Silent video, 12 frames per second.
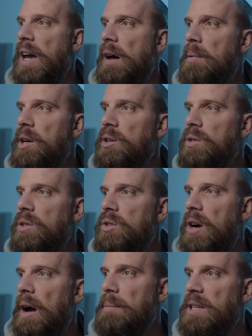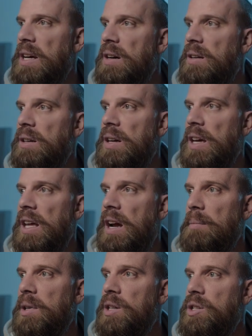I'm gonna use the drop down and
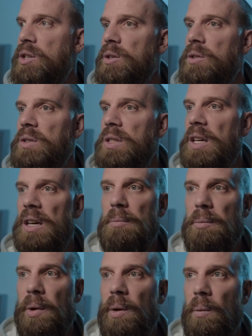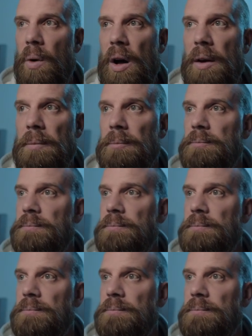I'm gonna choose input one.